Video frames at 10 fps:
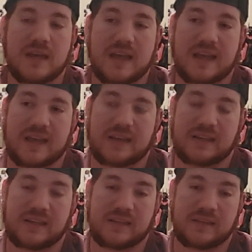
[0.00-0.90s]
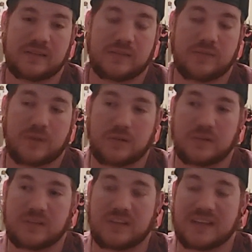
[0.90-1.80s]
And the
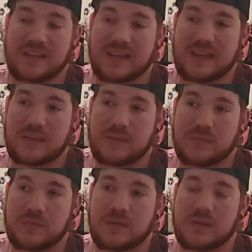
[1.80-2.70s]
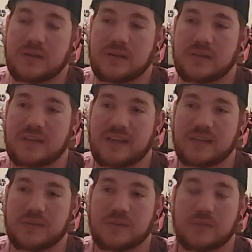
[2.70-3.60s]
second game takes
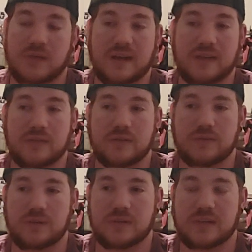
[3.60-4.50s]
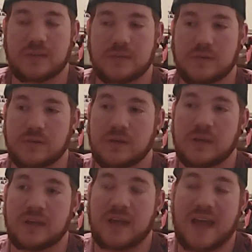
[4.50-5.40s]
place right after the first game. You're
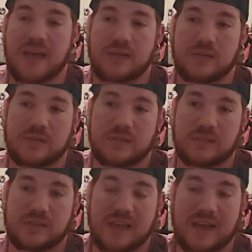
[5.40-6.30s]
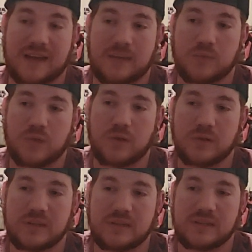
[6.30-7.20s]
after this guy named
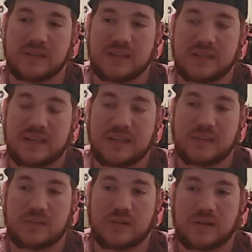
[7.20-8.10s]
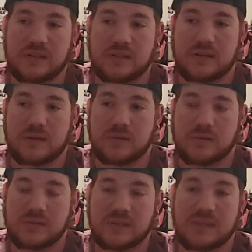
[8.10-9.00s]
Rogan. He's trying to,
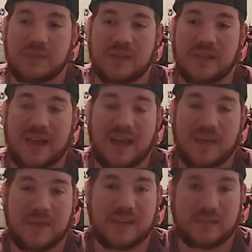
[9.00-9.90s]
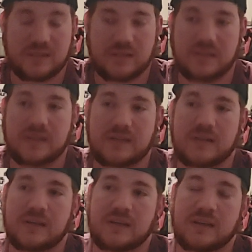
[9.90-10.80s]
keep it alive, basically. And
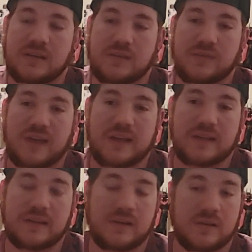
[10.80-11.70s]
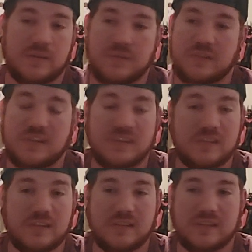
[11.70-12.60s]
you fight the
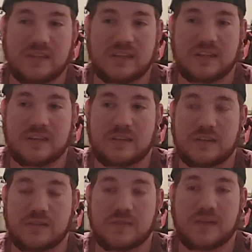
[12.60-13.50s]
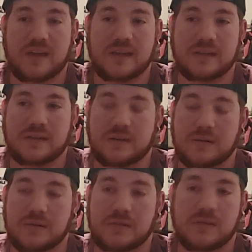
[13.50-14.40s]
magician at the end, and you fight
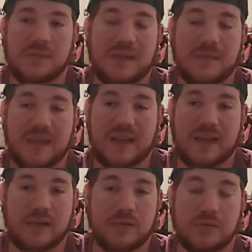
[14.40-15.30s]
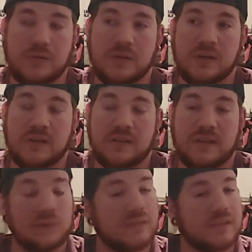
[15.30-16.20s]
the main bad guy, who they
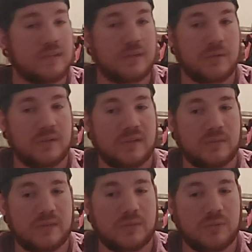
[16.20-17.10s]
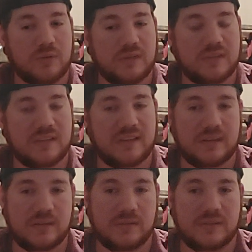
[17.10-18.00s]
don't let you know where his weak point is like they
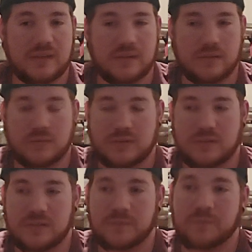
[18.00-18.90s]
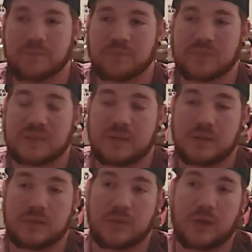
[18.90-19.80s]
do with the other ones, the
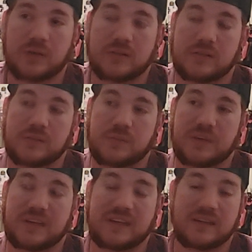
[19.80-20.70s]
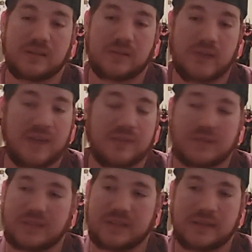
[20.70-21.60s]
other bosses. But
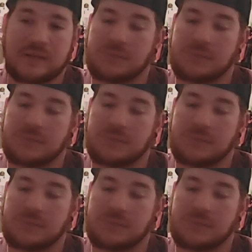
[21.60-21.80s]
graphically,